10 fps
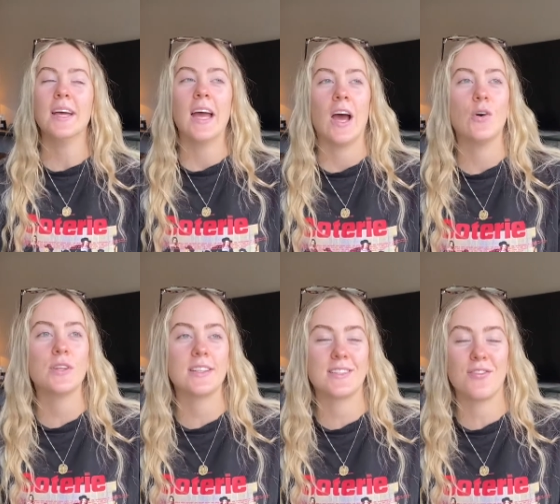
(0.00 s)
All
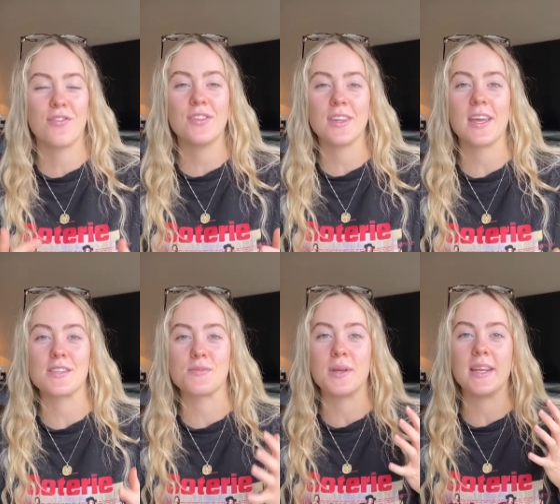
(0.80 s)
these different
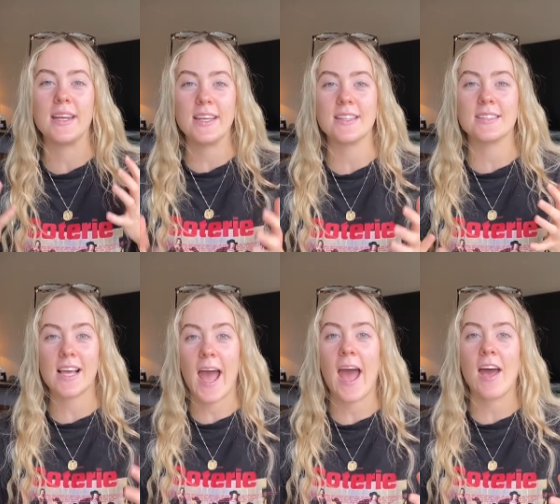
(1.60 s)
things, we needed to
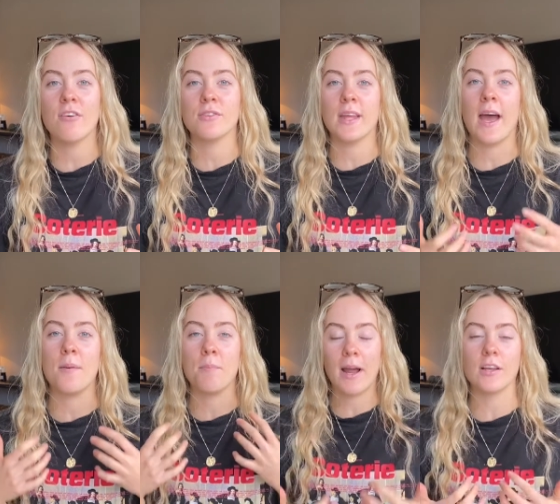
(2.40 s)
have
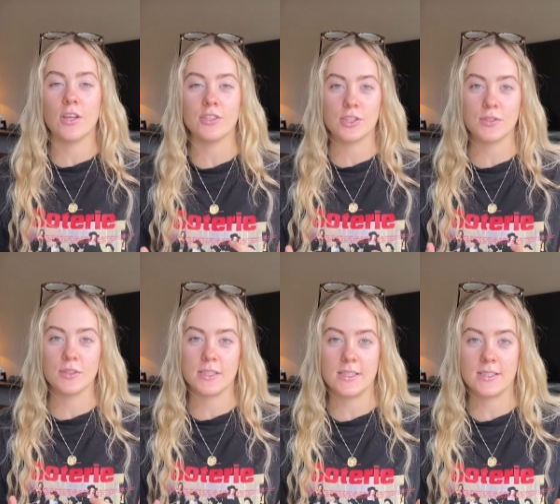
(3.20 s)
that biological
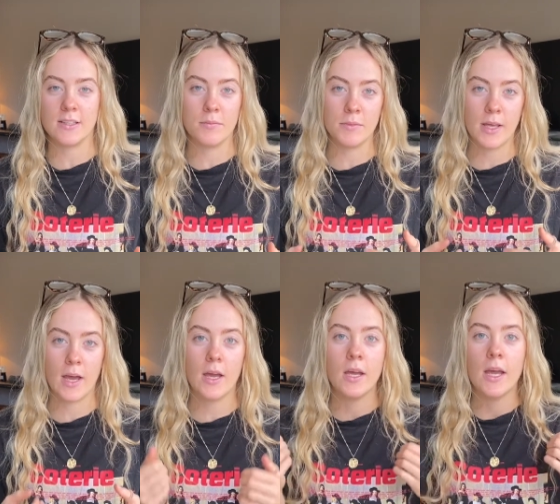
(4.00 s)
system
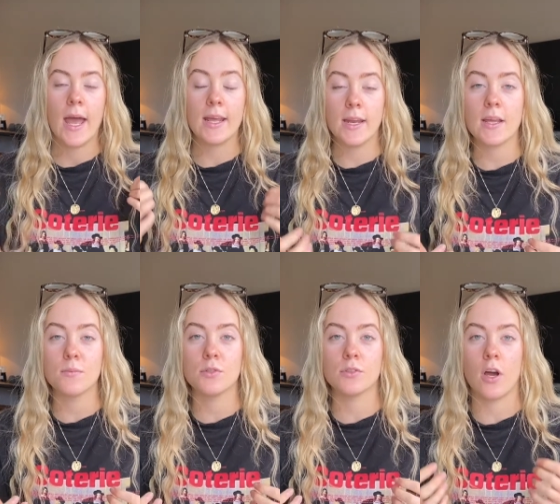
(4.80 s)
that
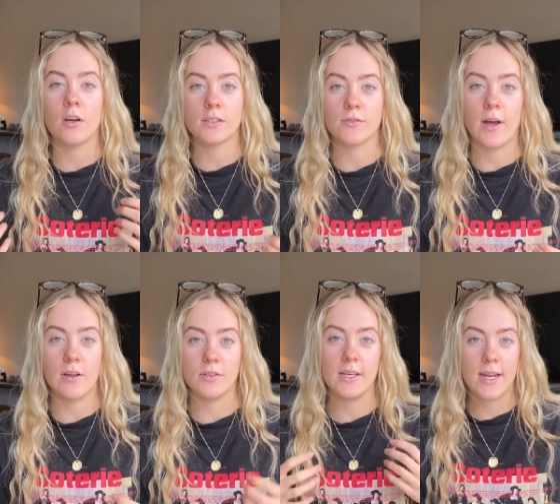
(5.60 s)
enabled our
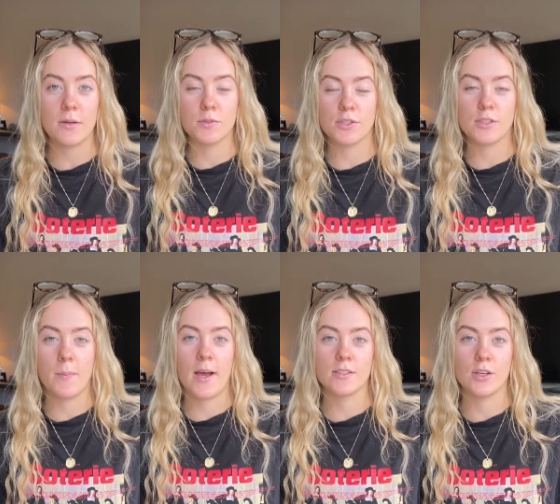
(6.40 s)
survival, enabled us to
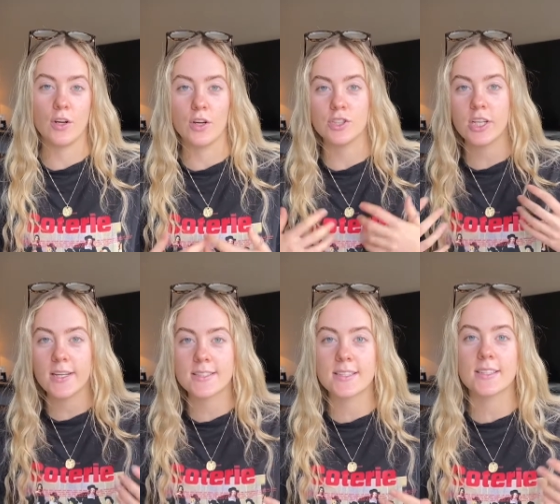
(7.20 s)
pass on our
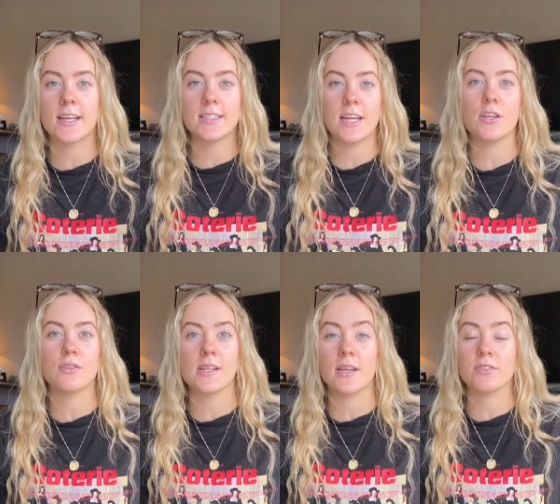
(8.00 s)
genes and continue
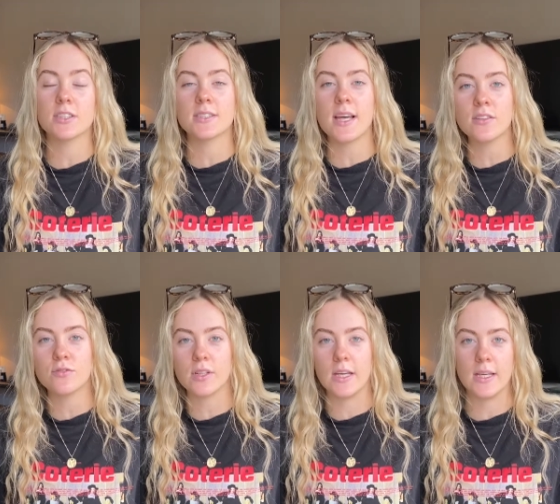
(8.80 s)
to live
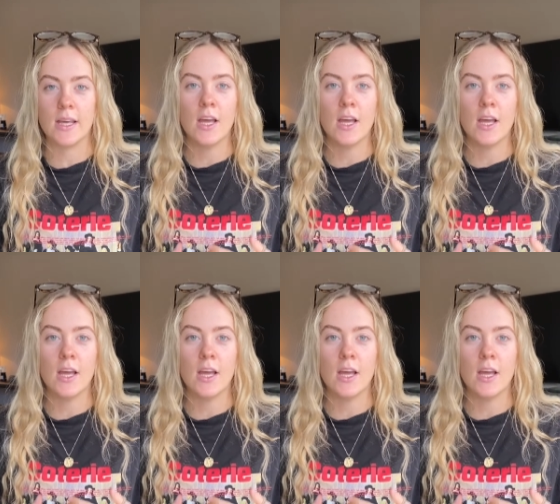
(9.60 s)
successfully.